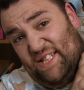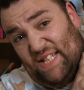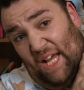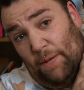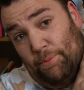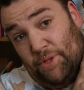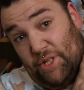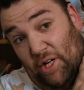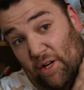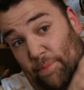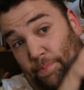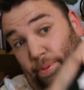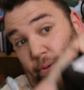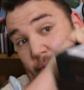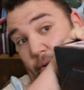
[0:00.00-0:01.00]

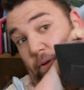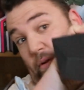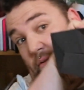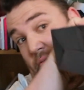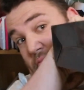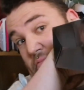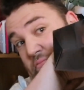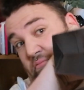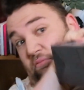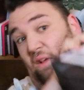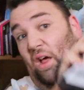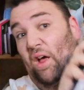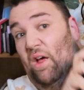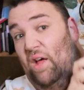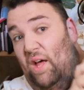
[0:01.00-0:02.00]
tabletop,
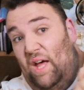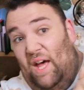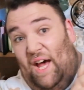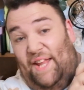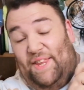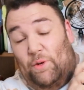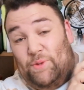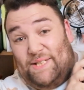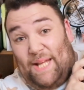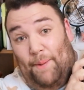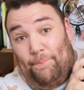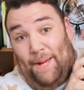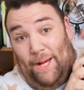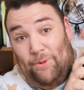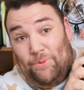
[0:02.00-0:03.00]
and that was
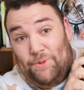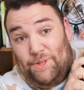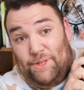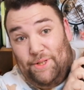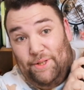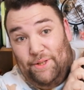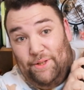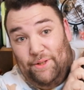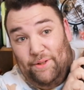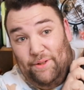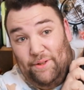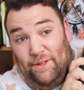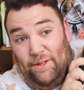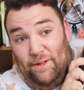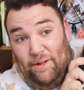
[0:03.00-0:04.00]
£10.
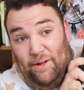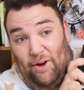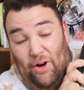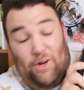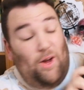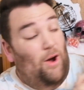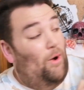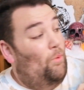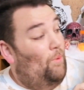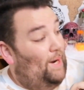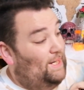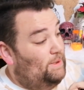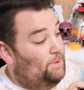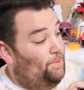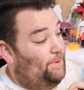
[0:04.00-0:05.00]
I can't
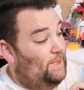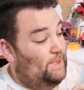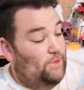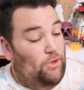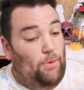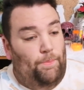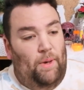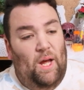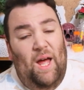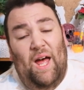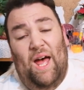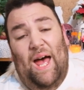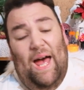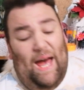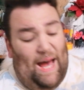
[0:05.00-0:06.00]
wait to put this up.
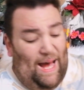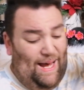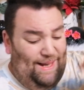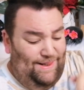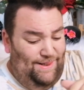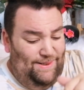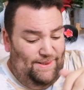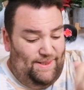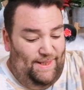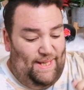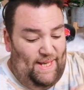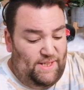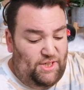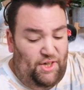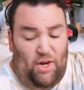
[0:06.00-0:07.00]
And
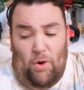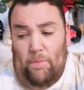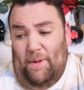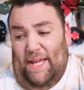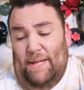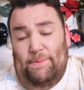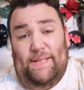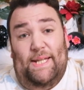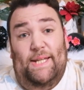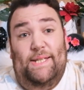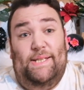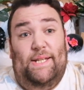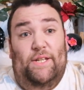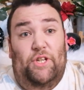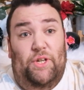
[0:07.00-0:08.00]
yes, I know I keep
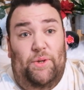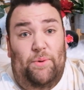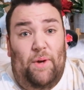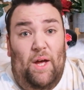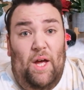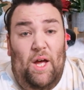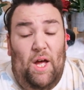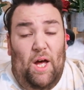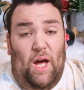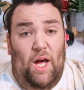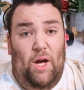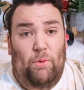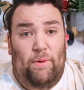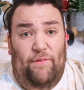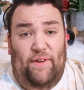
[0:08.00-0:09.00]
teasing you
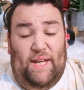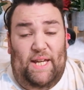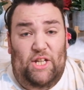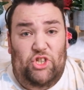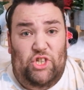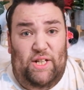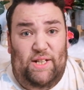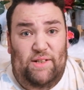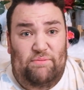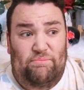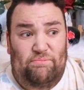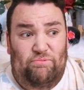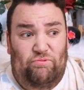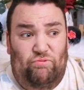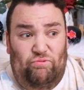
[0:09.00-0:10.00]
with a
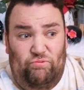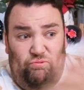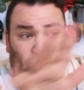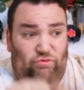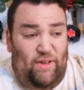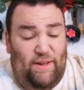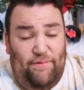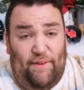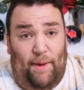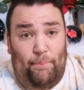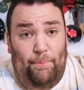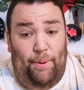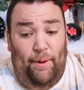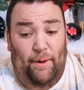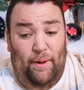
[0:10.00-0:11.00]
kitchen
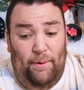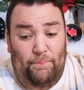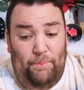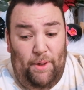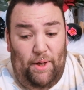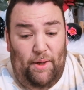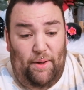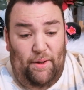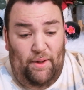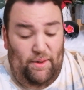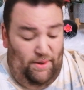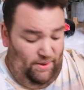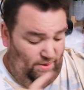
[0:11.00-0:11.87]
revamp, but